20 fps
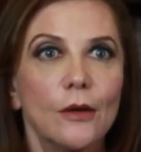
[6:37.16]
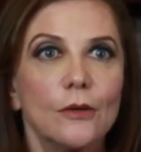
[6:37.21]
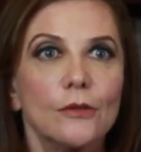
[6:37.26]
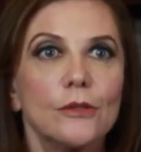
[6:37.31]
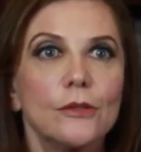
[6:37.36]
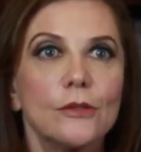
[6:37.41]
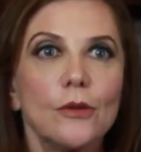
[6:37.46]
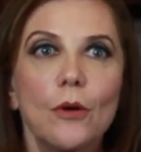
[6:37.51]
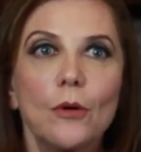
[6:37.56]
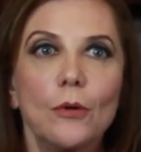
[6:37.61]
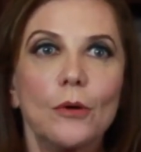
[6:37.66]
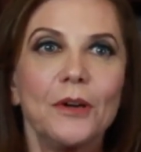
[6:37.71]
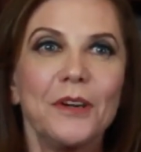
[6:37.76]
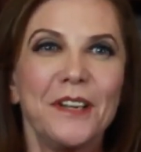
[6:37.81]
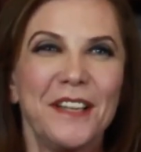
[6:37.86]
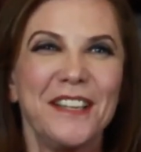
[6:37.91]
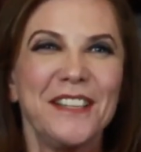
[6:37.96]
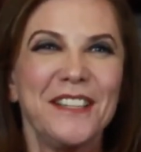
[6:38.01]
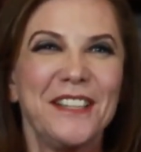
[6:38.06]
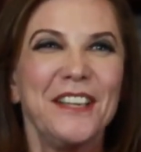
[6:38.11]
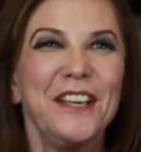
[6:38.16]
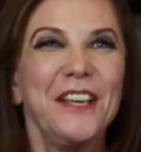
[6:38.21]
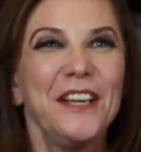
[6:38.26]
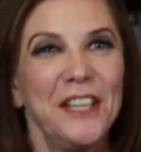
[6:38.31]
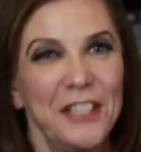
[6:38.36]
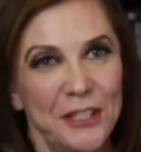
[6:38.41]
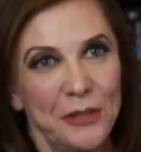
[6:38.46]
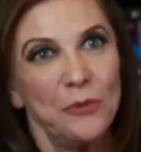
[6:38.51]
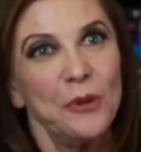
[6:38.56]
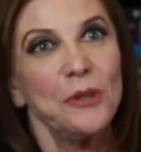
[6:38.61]
so
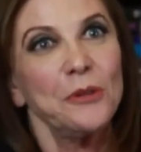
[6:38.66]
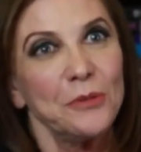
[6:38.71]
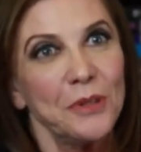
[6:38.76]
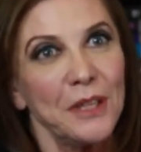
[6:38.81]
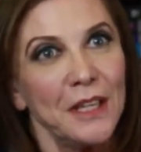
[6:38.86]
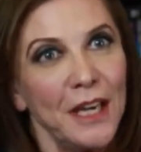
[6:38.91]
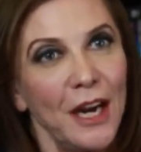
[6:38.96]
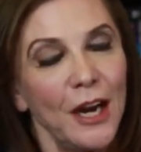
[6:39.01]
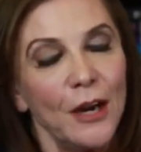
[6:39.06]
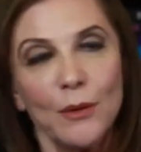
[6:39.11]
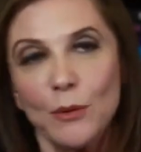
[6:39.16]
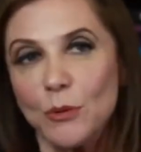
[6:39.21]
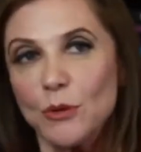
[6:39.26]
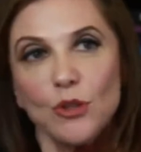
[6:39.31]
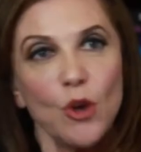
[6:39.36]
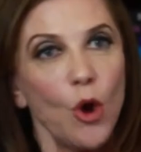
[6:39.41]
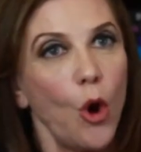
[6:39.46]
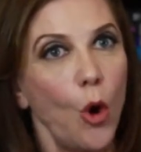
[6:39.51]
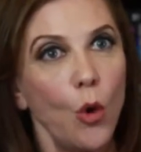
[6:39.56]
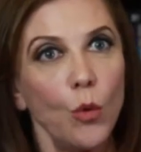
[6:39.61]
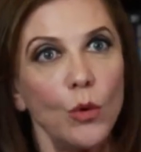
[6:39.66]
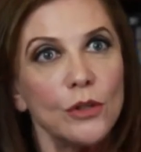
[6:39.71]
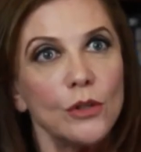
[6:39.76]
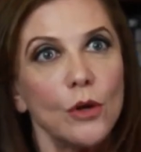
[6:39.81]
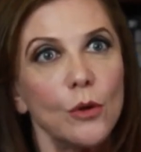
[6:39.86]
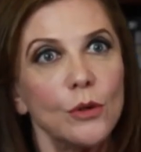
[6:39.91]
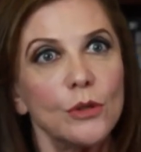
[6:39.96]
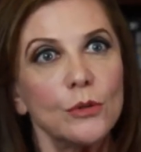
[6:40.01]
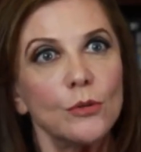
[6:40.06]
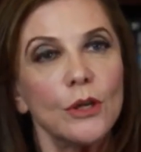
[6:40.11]
because he worked really hard, he was always
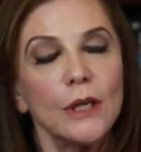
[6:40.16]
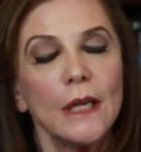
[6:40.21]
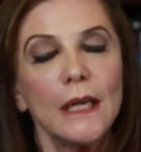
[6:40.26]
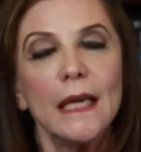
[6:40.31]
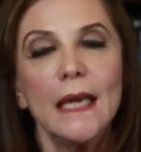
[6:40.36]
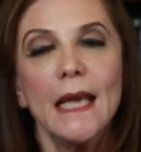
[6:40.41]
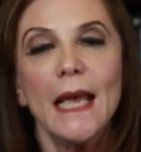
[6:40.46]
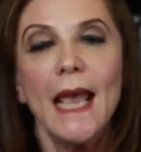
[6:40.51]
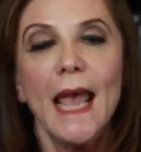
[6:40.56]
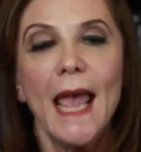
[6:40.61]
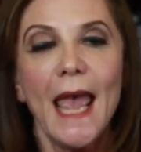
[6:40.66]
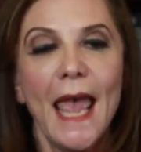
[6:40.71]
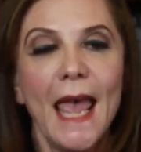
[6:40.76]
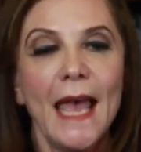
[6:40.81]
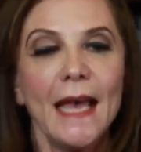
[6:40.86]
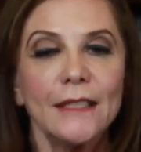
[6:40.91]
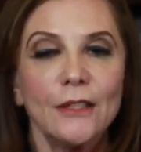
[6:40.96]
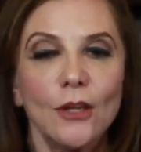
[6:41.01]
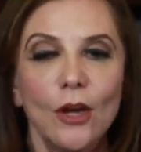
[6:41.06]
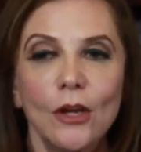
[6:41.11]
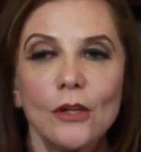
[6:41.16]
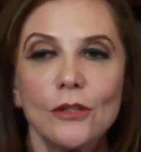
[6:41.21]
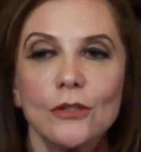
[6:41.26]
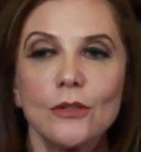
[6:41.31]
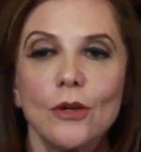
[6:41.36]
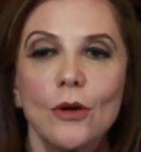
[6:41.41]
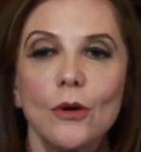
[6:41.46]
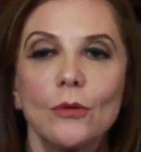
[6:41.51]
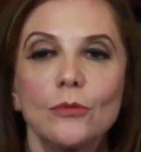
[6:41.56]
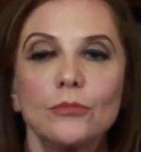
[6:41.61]
working, and
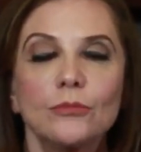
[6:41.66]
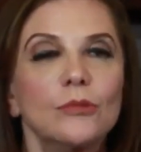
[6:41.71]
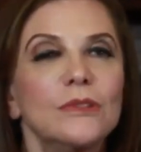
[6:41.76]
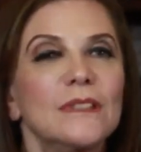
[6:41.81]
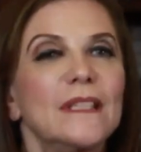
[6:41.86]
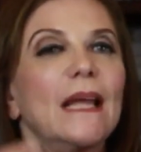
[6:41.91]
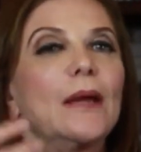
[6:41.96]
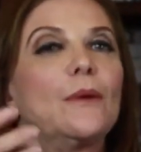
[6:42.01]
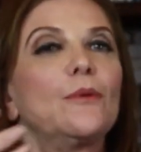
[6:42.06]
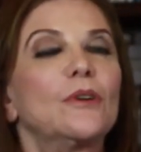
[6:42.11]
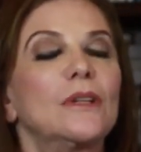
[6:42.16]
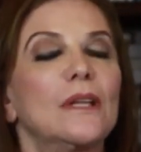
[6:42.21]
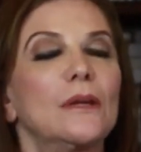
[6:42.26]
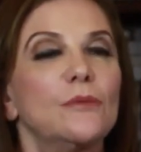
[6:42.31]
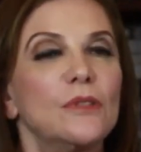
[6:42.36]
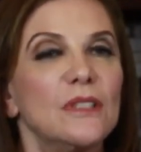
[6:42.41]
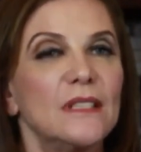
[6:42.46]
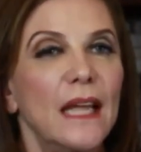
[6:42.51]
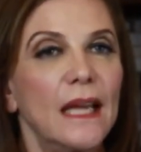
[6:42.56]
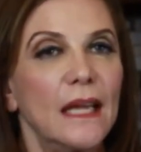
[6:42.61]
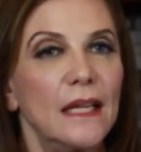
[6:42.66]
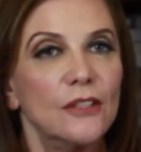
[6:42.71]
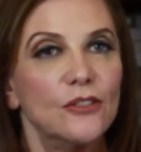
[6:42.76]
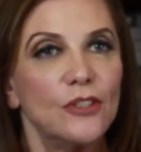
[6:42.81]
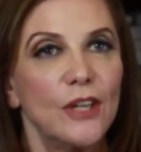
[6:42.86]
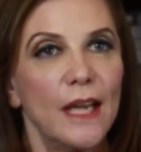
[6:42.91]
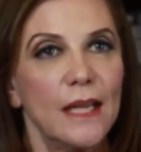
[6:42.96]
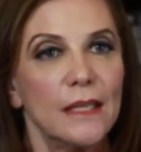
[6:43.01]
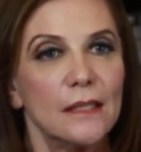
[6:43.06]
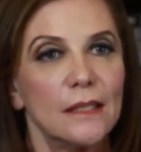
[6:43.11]
also was taking
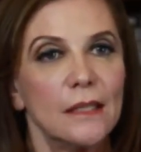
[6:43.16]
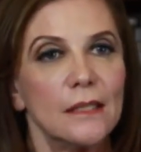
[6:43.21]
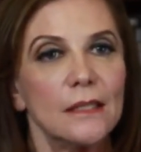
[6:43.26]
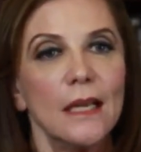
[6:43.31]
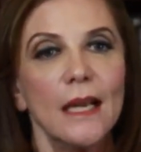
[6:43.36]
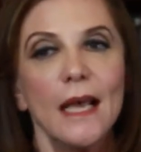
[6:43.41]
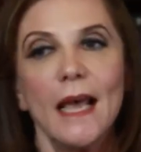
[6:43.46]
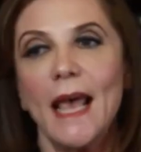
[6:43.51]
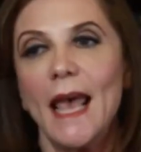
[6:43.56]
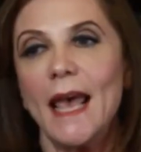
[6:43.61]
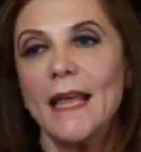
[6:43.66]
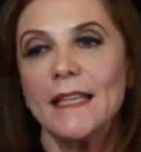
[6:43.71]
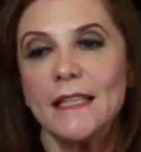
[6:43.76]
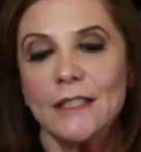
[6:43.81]
chances. And